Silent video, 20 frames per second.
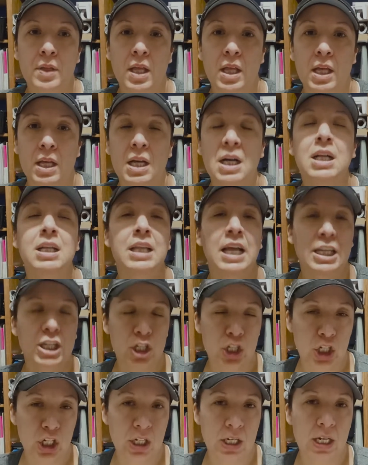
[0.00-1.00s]

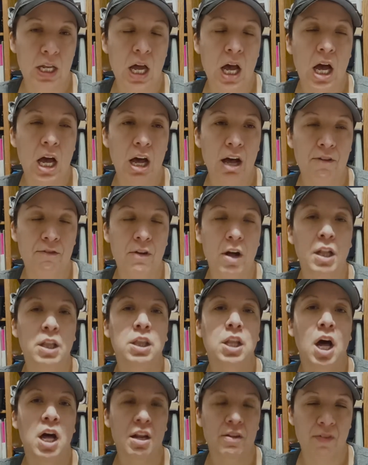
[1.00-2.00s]
collection of a
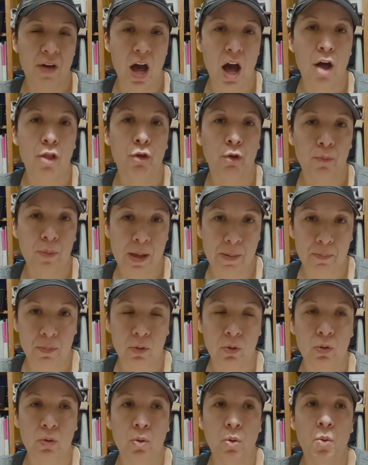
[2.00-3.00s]
lot of other
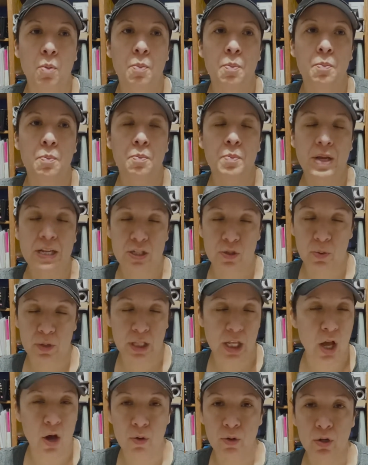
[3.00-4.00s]
people mixed with
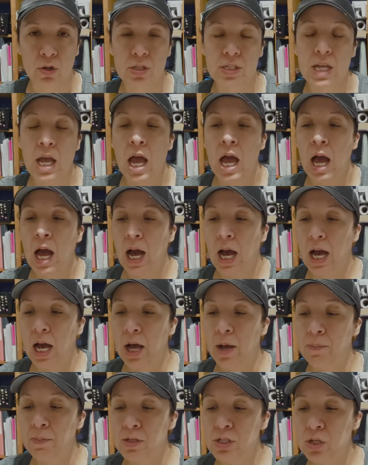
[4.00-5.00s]
the owners.
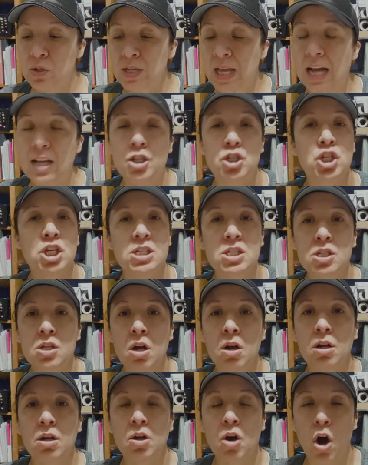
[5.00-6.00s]
So yeah, just
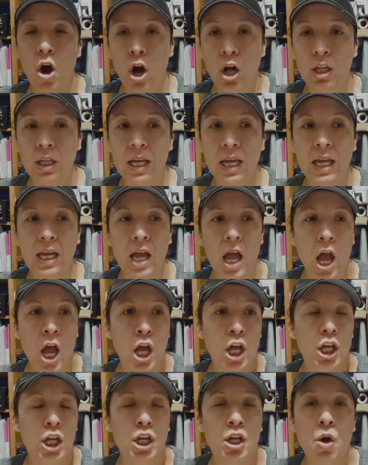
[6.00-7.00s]
start calling,
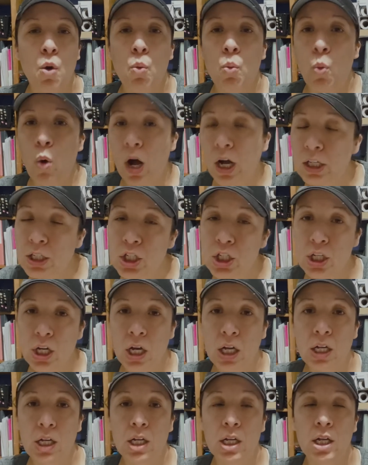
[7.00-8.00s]
watch,
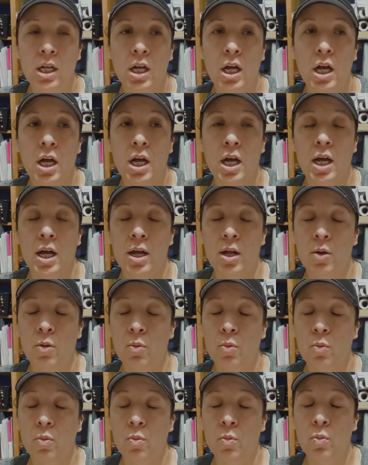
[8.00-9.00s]

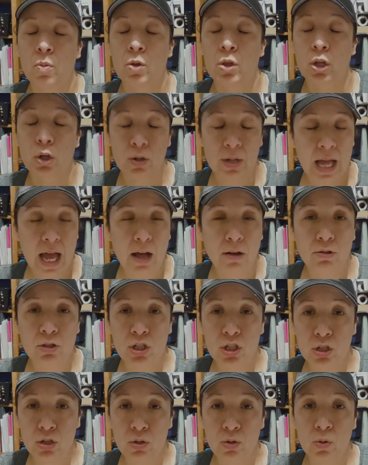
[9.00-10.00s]
learn how
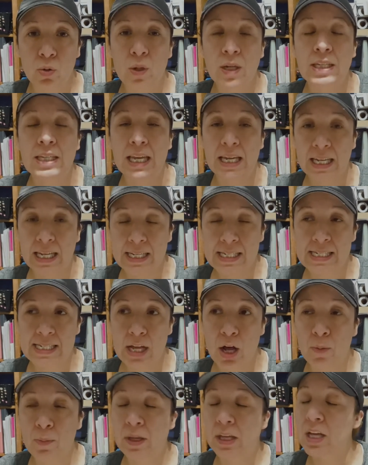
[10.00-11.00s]
to get
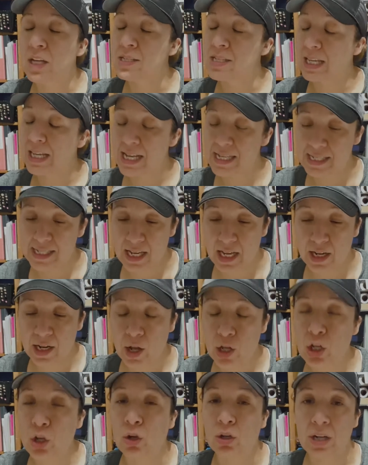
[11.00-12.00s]
Excel, because like I said,
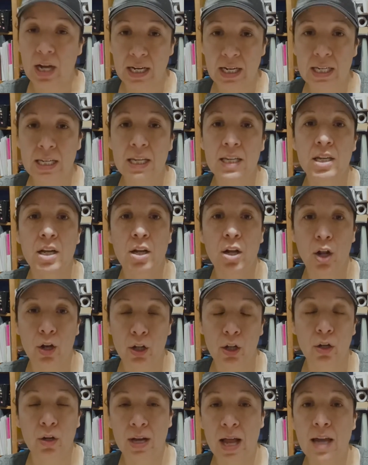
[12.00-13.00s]
you're gonna need to
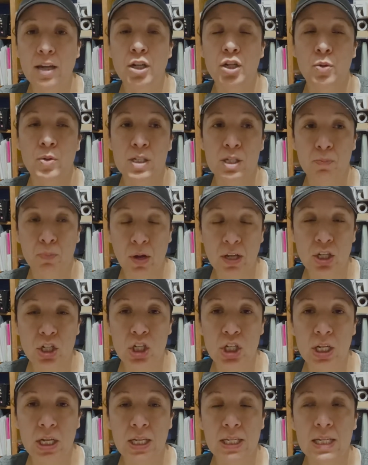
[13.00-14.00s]
learn how to do a
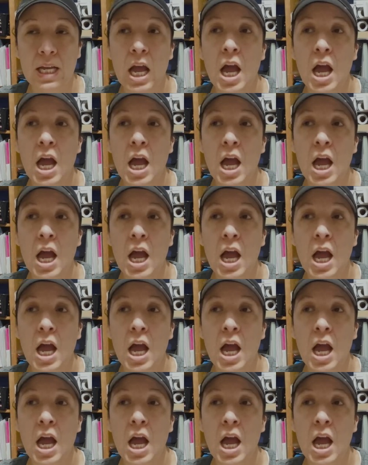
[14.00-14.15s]
spreadsheet.